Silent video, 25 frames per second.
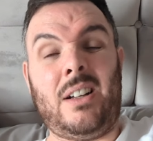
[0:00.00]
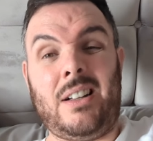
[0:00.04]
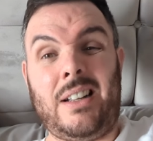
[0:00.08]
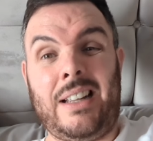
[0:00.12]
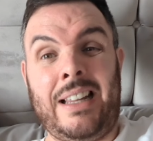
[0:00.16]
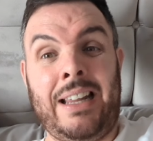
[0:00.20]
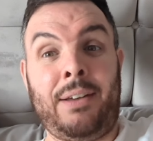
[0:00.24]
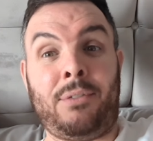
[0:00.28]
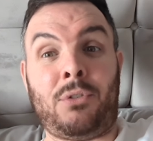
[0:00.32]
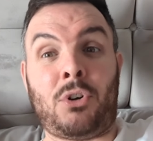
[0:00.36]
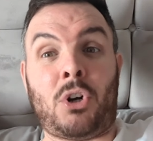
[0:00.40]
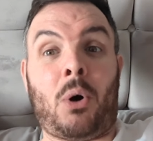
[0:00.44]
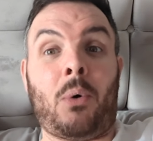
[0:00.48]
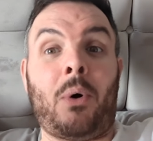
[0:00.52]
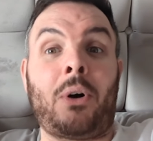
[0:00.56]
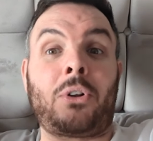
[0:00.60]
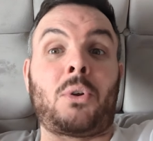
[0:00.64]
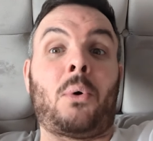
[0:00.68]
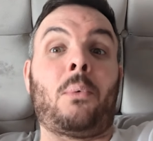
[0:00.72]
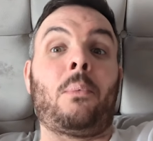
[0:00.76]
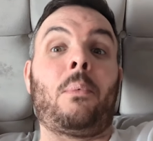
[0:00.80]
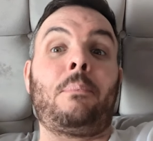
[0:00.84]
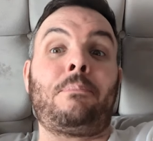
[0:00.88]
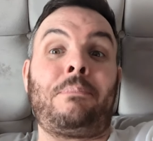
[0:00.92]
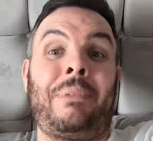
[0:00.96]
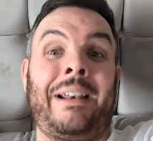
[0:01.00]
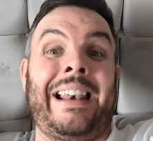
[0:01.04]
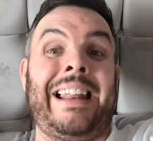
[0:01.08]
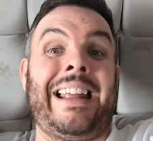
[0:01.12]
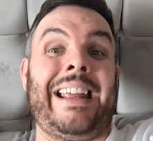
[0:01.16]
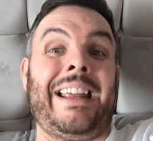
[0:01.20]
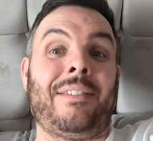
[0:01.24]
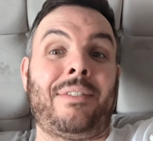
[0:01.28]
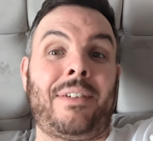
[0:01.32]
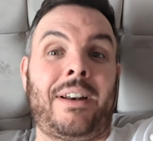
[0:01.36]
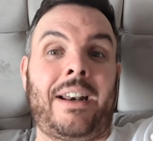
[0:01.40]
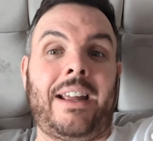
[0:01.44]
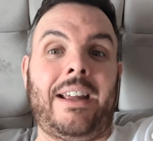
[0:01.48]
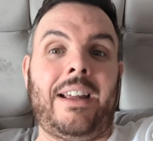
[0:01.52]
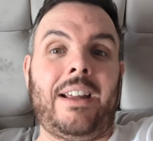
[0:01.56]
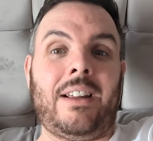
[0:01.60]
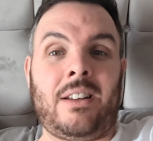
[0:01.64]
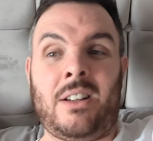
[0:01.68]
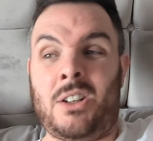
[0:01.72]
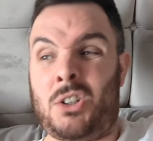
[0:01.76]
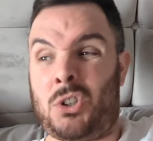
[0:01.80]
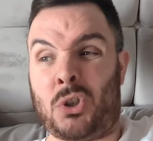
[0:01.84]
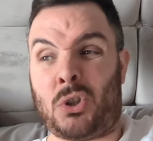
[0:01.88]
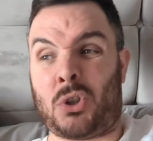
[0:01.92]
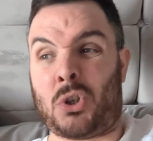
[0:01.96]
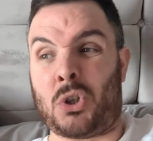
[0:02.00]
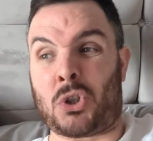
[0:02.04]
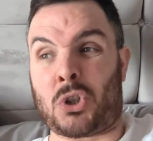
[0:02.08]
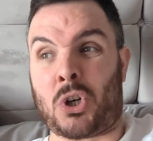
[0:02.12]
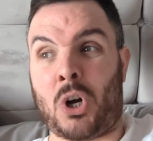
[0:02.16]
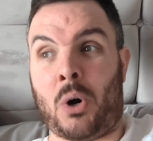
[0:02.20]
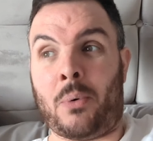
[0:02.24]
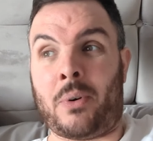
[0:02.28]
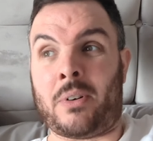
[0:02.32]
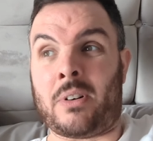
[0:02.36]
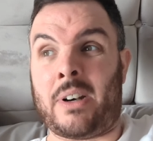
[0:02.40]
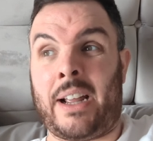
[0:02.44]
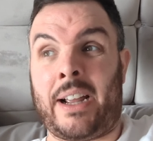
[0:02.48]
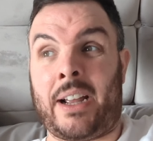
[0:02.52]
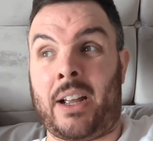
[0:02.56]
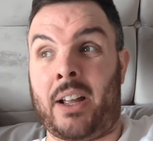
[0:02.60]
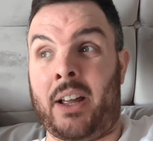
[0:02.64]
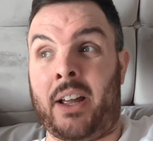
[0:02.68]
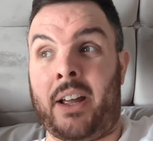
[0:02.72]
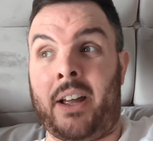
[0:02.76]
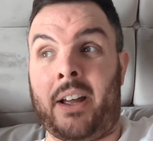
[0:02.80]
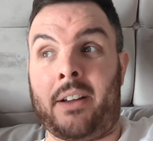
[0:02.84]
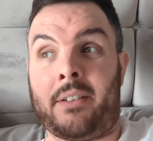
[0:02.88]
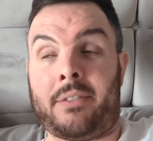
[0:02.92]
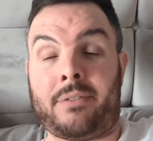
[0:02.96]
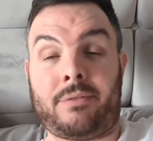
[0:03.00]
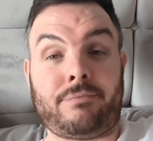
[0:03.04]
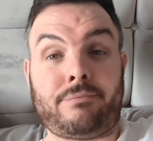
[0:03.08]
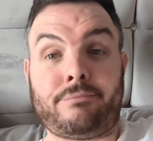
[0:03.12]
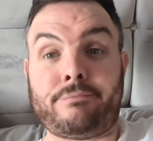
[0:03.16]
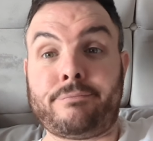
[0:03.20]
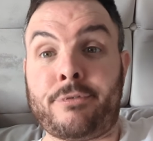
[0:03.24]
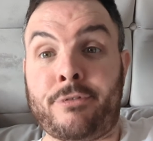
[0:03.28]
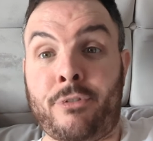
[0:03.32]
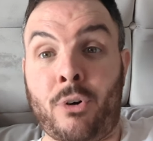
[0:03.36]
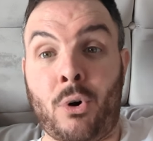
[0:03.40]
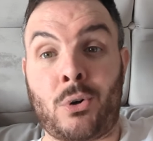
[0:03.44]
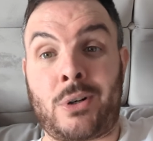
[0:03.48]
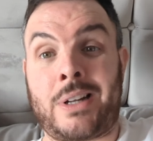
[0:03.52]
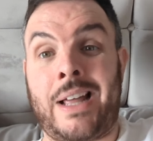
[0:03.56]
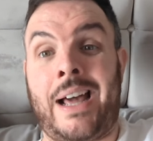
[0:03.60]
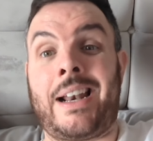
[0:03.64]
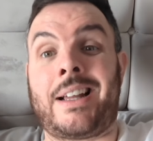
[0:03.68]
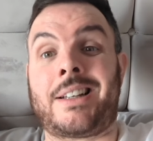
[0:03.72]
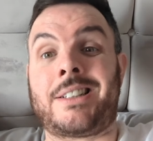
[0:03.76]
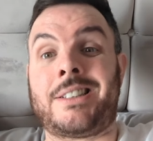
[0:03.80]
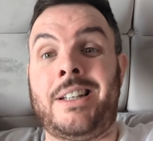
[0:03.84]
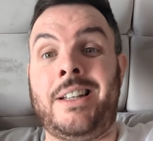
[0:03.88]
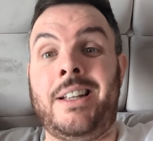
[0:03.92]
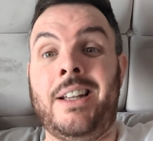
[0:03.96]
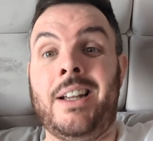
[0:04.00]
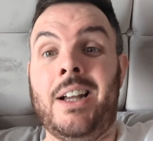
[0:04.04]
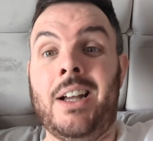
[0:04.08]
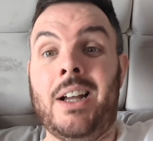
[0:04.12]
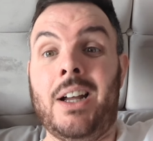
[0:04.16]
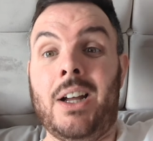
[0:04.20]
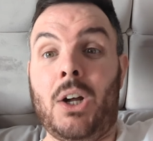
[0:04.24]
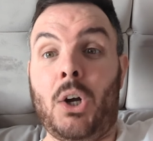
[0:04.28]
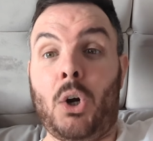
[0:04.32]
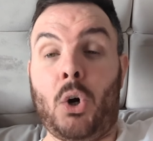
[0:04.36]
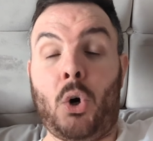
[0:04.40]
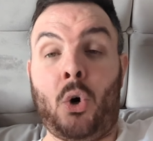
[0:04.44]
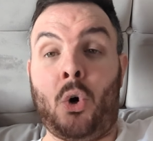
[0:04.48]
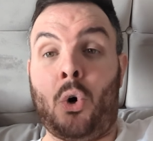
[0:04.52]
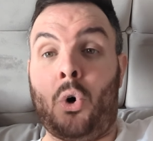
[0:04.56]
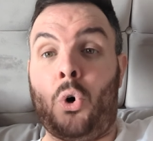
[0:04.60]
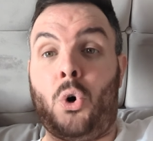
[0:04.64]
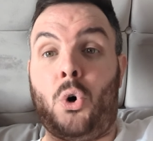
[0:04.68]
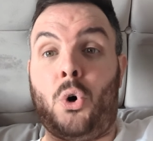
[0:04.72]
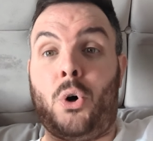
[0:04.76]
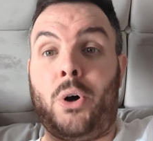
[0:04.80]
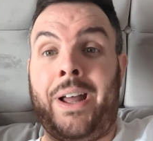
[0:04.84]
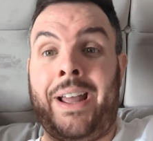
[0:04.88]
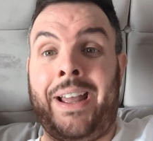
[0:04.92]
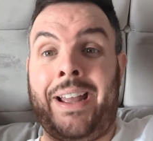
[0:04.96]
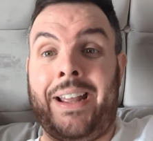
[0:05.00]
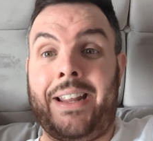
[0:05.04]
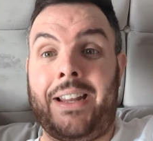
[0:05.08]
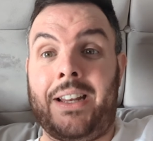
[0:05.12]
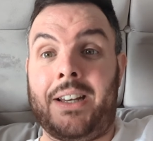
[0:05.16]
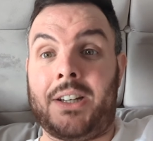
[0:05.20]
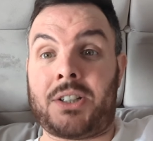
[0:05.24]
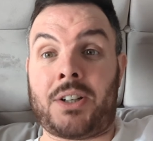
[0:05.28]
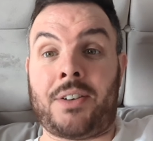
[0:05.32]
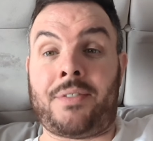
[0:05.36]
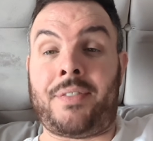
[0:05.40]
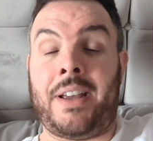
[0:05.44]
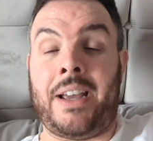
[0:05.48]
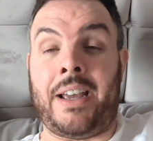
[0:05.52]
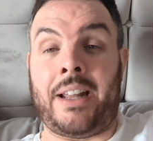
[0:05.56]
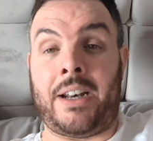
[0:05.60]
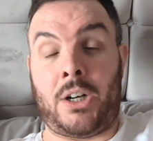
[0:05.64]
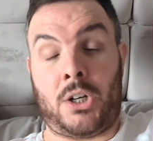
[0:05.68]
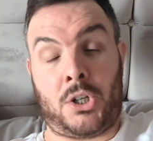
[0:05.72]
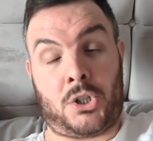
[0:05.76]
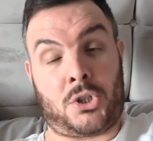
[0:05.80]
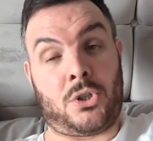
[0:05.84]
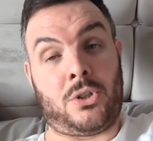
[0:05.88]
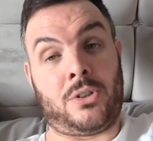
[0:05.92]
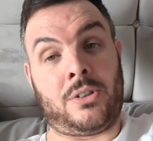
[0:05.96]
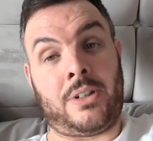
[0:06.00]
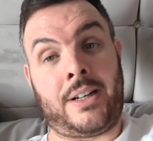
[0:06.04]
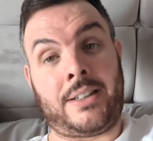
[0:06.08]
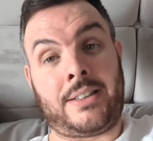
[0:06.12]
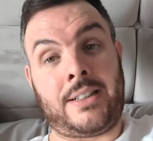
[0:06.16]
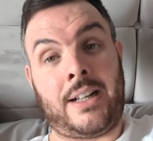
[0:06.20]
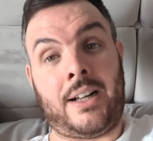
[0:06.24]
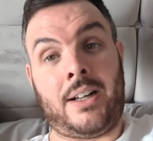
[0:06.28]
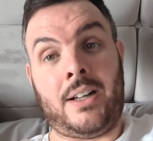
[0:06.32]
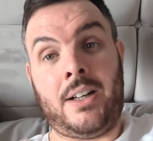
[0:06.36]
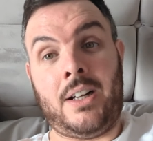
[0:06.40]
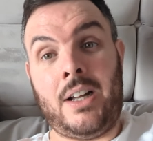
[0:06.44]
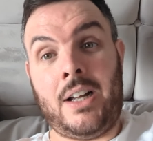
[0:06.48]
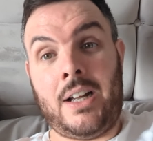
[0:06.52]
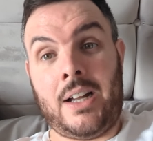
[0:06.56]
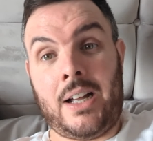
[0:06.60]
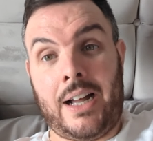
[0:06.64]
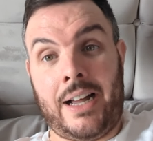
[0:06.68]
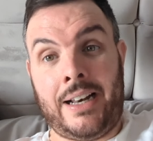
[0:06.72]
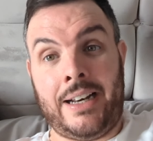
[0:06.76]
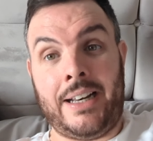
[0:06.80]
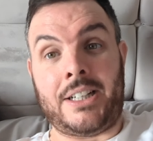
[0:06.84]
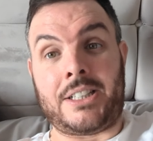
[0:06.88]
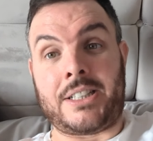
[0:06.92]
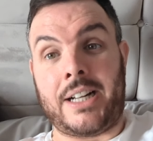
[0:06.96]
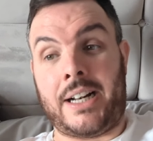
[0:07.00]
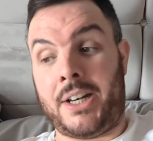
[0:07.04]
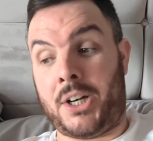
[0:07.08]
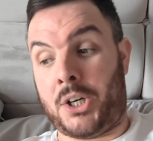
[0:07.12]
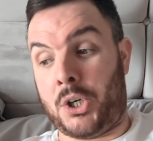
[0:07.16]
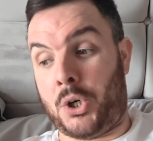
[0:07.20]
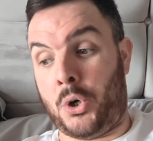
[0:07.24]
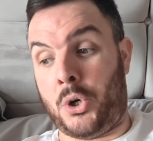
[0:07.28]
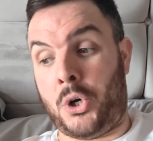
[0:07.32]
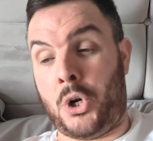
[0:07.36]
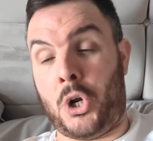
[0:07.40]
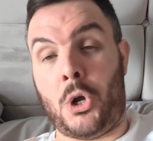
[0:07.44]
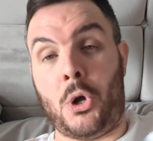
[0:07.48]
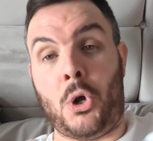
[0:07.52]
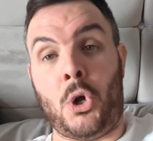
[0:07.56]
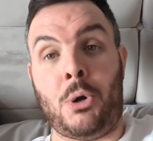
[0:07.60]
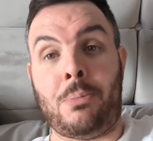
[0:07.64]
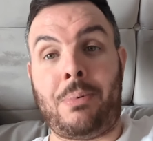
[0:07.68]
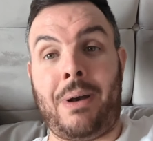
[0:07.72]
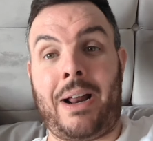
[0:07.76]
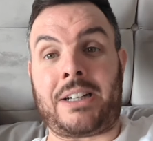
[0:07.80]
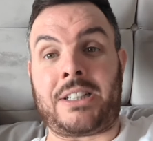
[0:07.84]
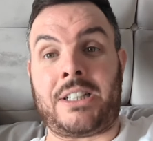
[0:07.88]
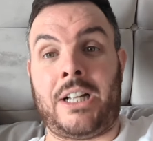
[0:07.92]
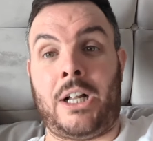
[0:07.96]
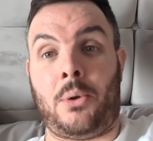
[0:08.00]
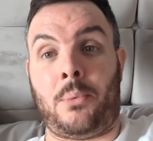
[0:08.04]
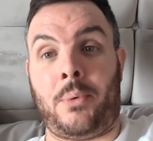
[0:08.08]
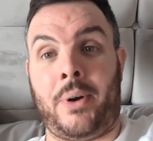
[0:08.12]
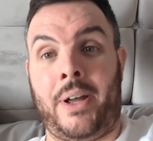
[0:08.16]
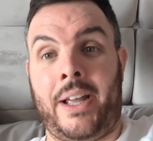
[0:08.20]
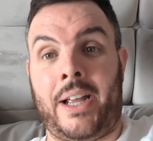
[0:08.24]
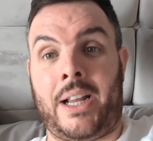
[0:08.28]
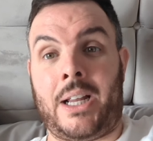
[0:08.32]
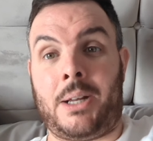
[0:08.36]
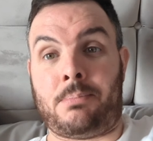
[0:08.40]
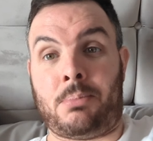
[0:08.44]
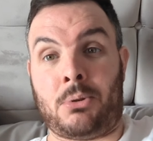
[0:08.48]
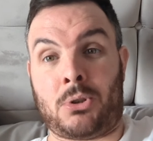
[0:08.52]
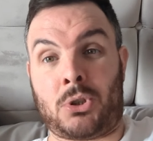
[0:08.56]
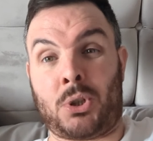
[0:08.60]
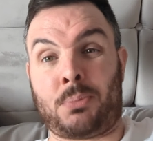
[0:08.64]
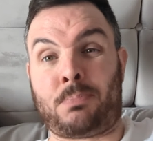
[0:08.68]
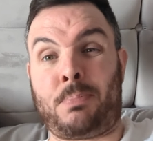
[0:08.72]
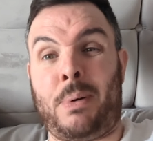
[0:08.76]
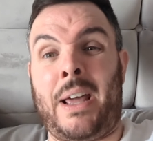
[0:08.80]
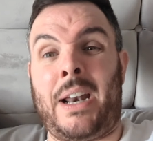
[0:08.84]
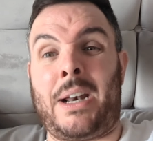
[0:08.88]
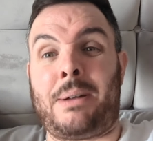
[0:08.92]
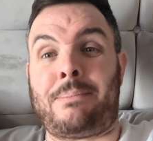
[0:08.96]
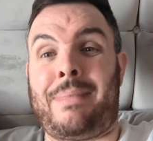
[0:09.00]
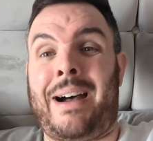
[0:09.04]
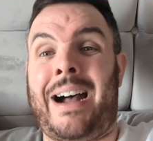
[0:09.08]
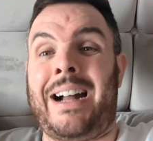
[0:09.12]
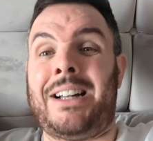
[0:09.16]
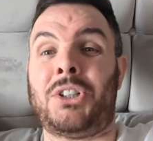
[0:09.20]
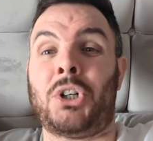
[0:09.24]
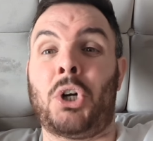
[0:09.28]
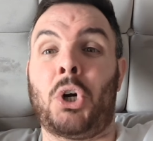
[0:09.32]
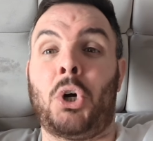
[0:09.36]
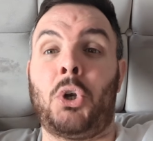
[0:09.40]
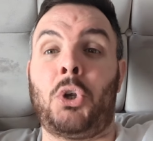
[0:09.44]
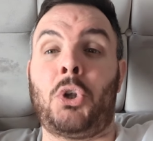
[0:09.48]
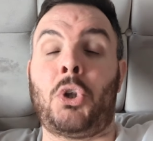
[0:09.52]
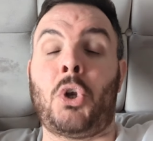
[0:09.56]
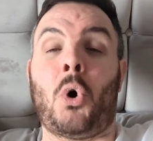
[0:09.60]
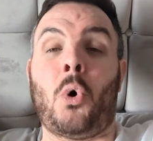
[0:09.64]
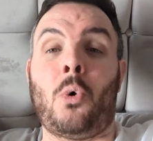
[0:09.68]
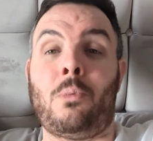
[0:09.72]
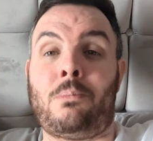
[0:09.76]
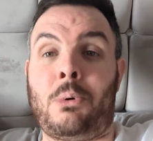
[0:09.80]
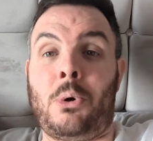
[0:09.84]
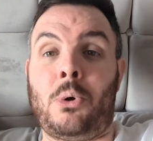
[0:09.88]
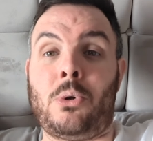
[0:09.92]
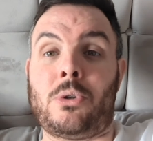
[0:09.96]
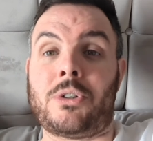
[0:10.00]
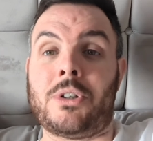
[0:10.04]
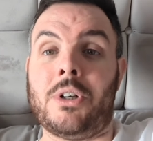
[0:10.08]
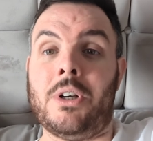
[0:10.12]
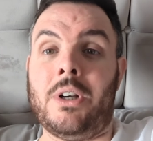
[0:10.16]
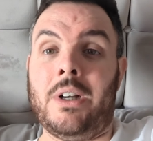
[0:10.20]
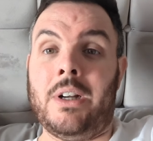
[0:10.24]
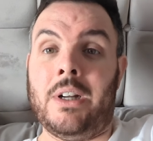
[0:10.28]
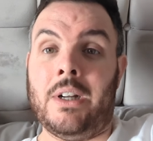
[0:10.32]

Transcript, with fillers: even though I don't believe in it, you should just go in like a Ford Galaxy or a Zafira or something like that. At least then you can do the Uber XL work, but just bear in mind you've got no boot.